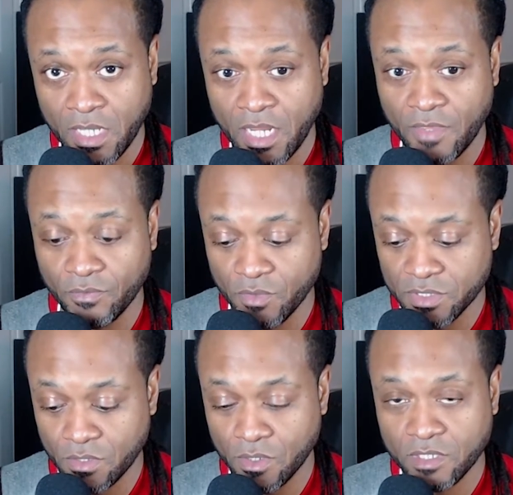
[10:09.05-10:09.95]
and the
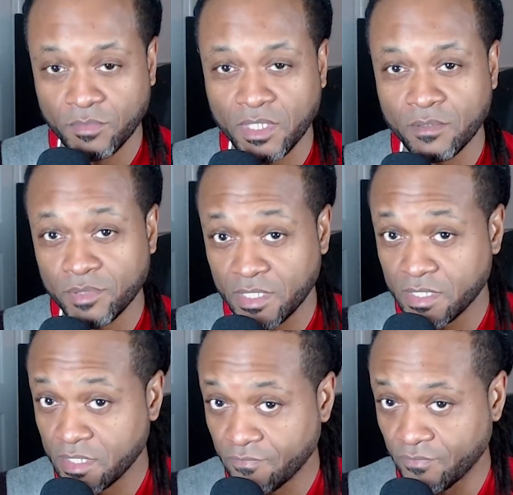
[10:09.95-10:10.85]
result could be completely
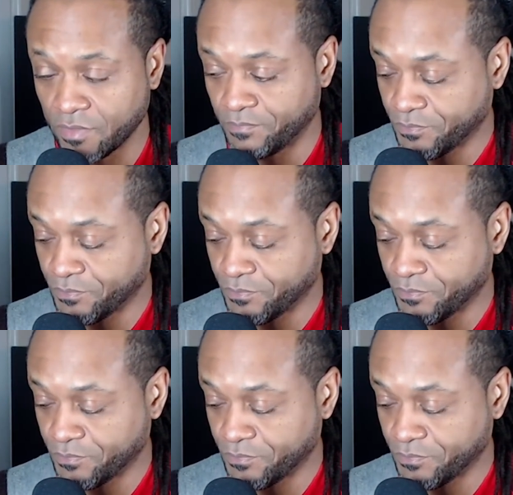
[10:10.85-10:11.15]
different.